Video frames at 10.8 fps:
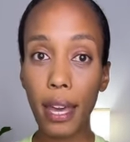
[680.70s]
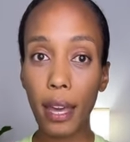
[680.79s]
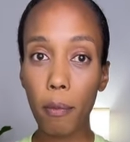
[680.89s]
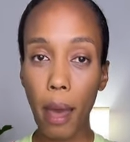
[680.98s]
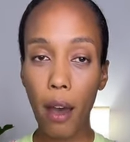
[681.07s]

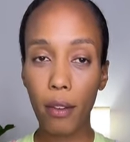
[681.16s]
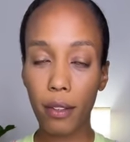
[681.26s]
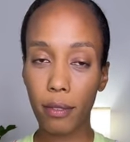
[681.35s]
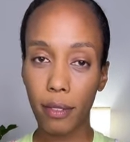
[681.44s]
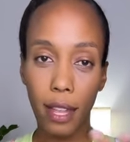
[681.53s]
think
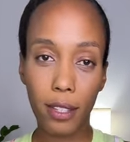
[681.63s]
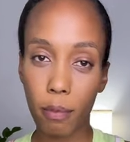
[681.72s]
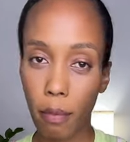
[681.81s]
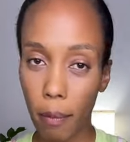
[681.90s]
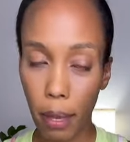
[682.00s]
about,
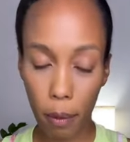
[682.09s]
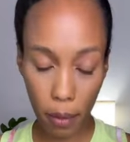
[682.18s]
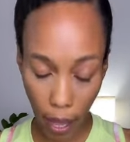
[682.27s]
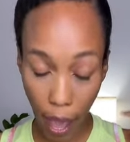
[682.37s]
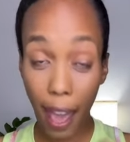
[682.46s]
that's my
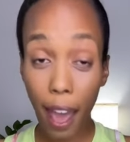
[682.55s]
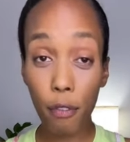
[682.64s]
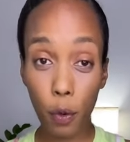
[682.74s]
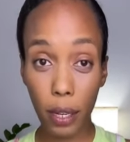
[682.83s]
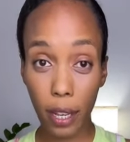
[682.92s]
baby. I
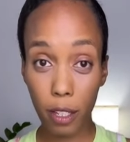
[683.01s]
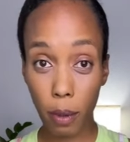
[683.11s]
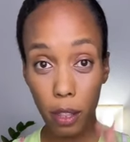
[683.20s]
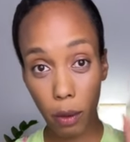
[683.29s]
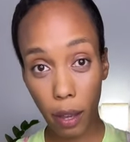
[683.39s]
have 4
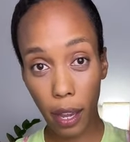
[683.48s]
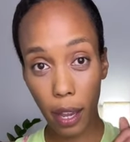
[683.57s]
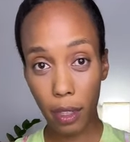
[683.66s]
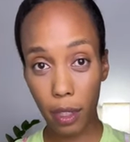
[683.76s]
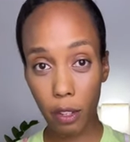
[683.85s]
kids, by the
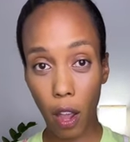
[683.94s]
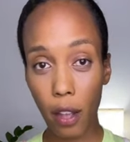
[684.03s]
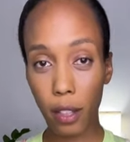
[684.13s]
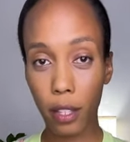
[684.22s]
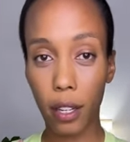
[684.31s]
way, and the
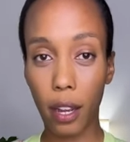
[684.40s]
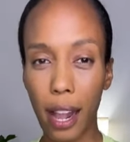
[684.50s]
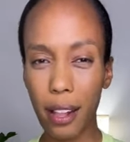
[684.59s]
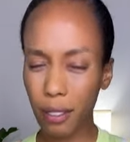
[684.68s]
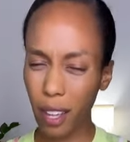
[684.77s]

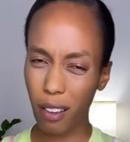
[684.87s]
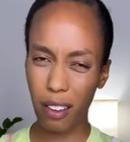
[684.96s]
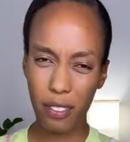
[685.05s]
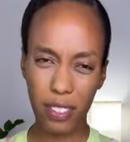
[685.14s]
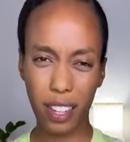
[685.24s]
toddler, I don't
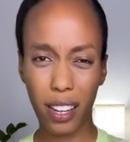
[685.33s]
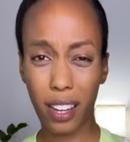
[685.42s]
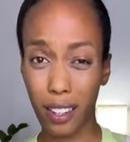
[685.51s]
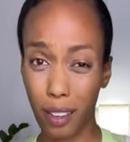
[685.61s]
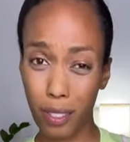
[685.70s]
know if he's not
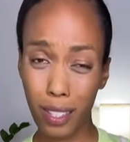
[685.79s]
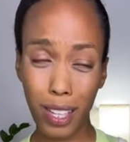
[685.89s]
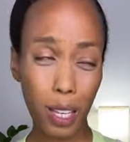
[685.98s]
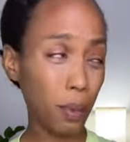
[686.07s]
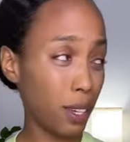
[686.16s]
getting enough
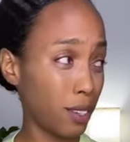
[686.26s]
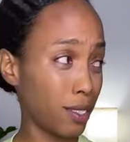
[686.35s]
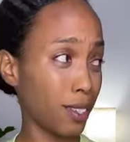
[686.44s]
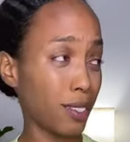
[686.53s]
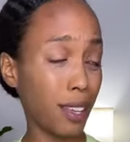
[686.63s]
sleep.
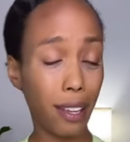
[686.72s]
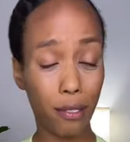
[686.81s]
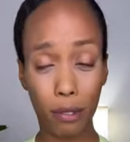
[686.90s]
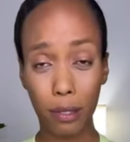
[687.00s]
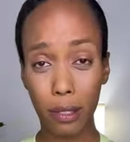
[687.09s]
He's just
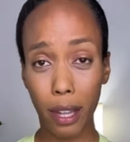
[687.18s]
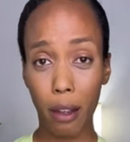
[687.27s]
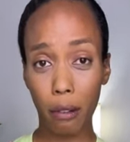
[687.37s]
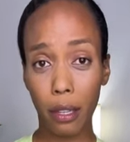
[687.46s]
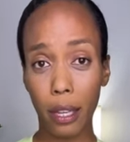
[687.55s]
like
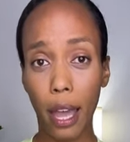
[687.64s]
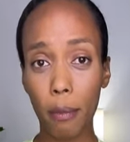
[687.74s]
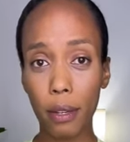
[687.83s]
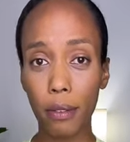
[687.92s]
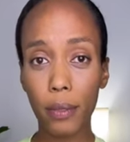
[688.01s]
not really
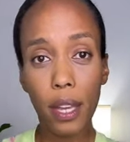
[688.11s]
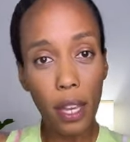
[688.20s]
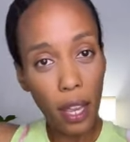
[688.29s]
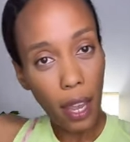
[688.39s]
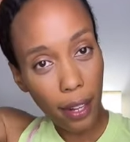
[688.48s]
happy.
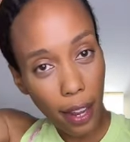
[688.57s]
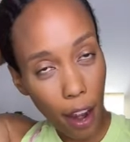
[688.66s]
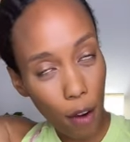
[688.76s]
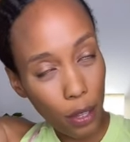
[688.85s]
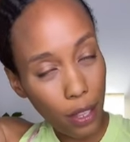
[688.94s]
And
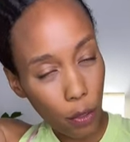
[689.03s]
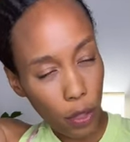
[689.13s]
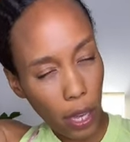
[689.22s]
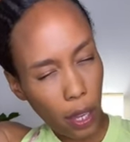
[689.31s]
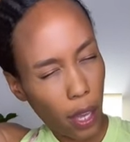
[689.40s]
every
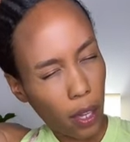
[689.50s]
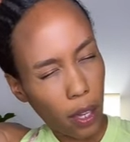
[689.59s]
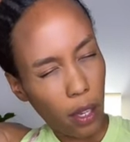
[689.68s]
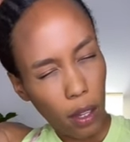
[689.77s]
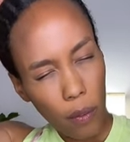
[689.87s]
little thing, like
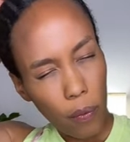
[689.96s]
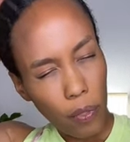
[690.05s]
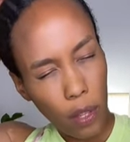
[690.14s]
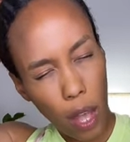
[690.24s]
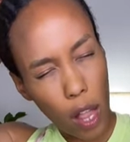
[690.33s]

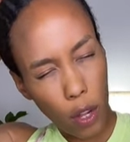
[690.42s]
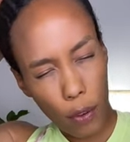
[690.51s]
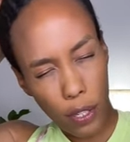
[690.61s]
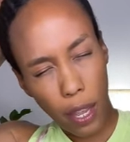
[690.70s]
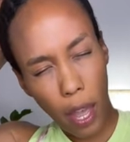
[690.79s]
the
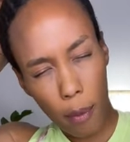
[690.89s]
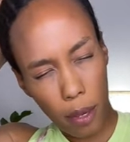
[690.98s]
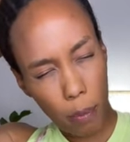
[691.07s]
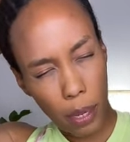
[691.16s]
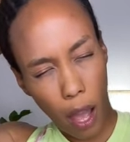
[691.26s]
color of his
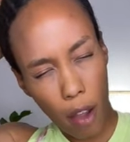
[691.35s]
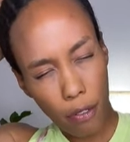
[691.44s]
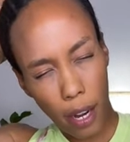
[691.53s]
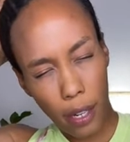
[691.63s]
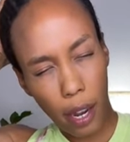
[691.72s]
cup could be
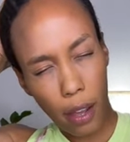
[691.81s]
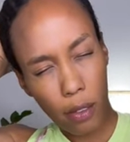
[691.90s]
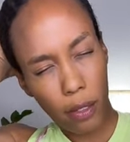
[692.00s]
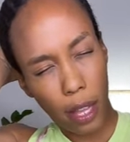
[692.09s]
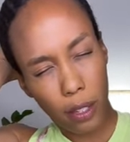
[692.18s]
off right
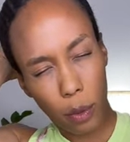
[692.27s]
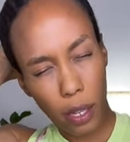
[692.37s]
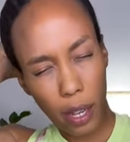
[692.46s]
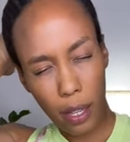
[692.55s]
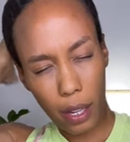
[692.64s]
now. That's
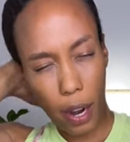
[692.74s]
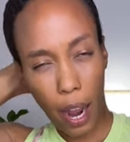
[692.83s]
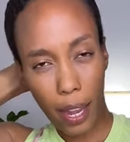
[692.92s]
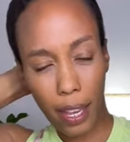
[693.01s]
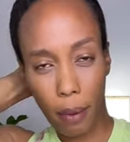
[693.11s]
what kind of
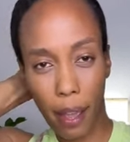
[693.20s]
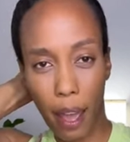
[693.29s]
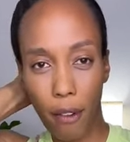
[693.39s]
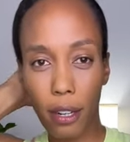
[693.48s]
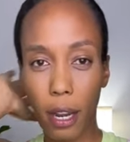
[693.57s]
cry he might
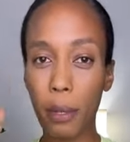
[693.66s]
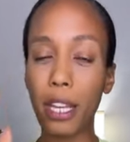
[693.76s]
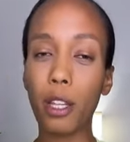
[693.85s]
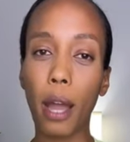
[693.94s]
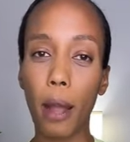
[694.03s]
have right now.
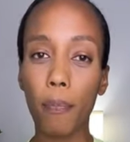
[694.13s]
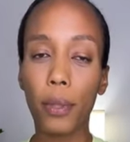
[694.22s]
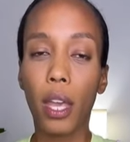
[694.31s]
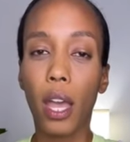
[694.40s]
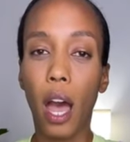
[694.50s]
But either way,